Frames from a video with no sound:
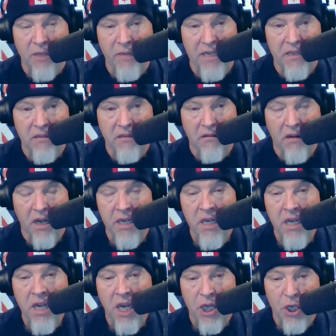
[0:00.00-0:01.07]
Oh my God,
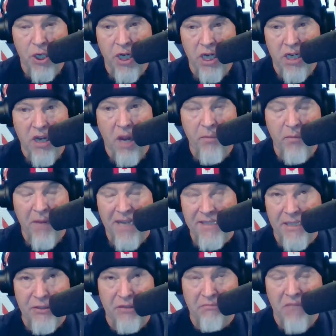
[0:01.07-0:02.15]
you're going to compromise
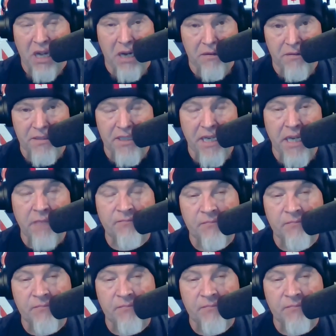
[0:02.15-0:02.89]
our democracy.